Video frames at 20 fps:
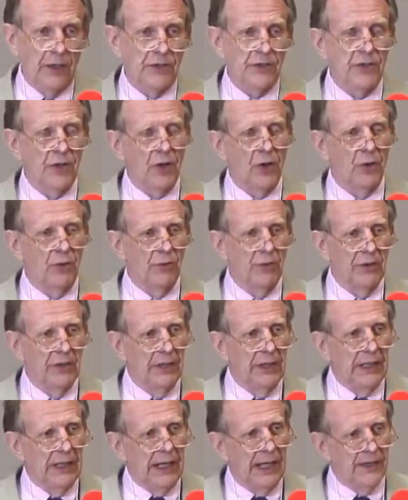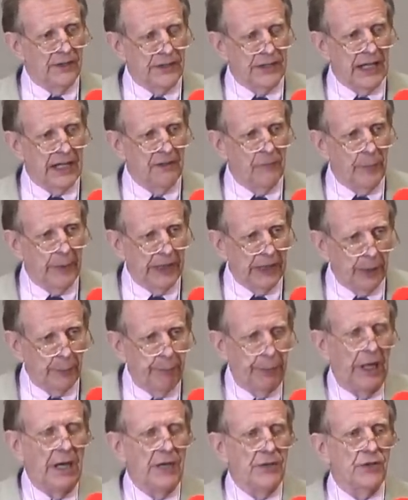So instead of being a
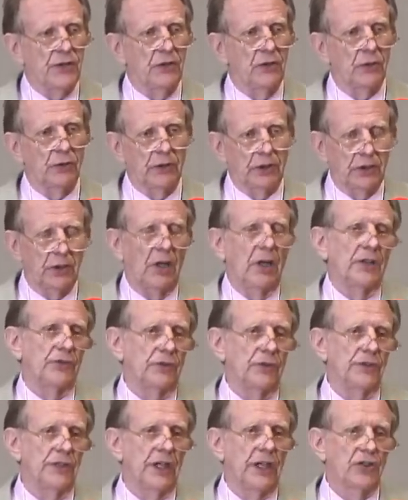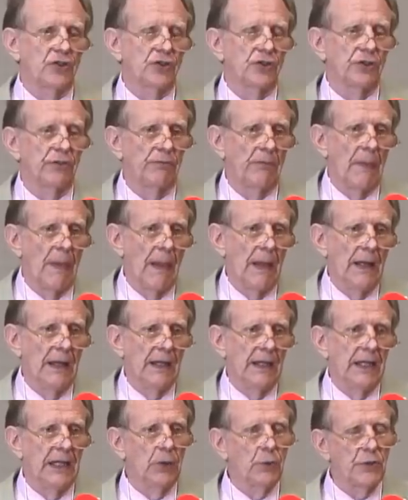puzzle or a contradiction,
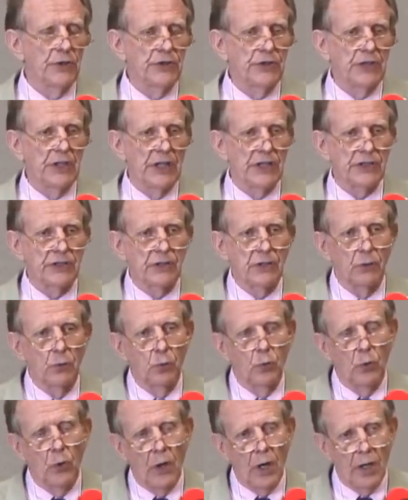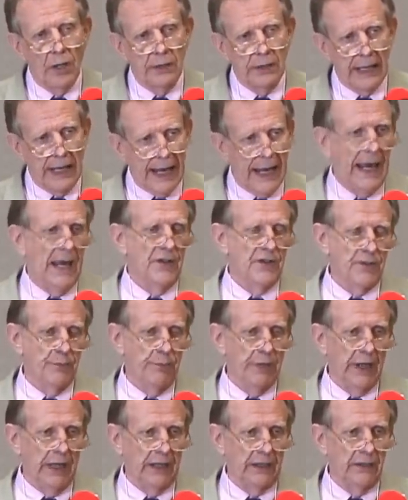it was just one
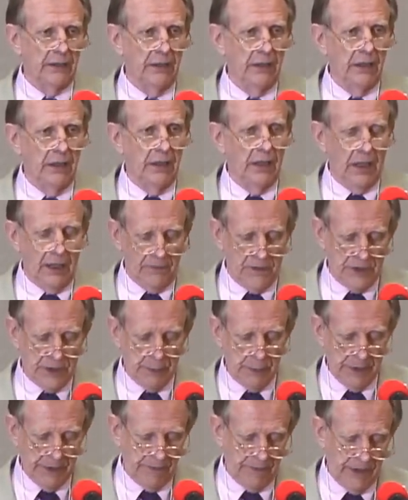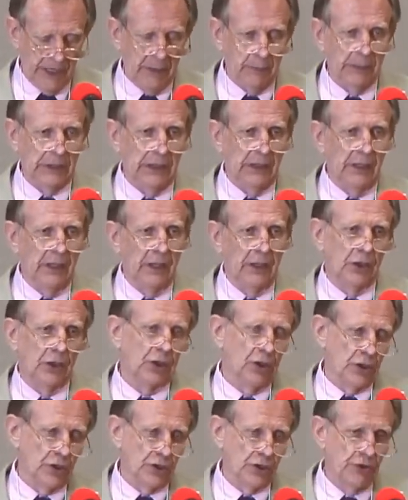aspect of Smith family
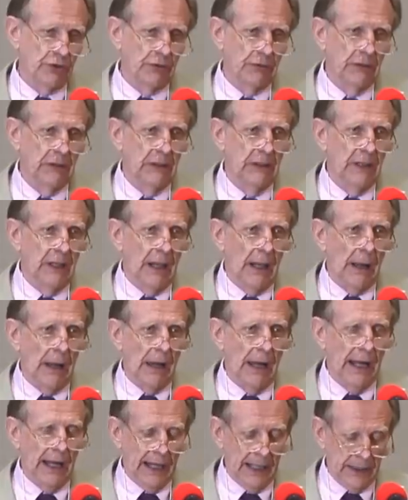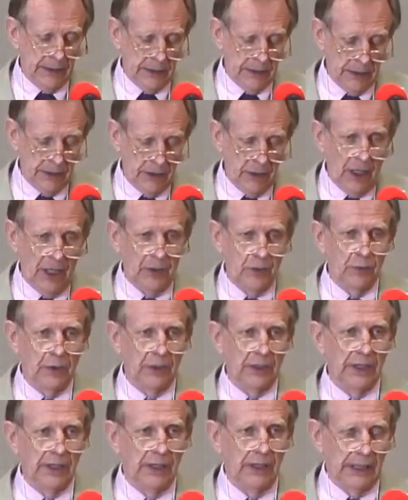culture and not
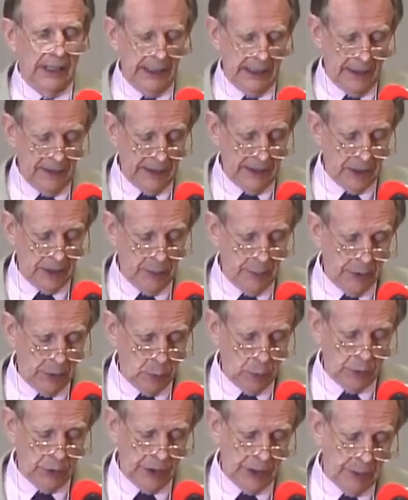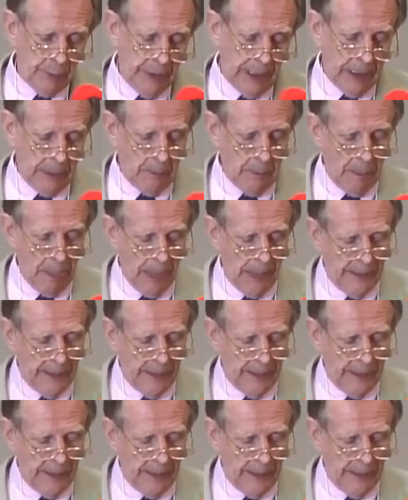really anything to be worried about.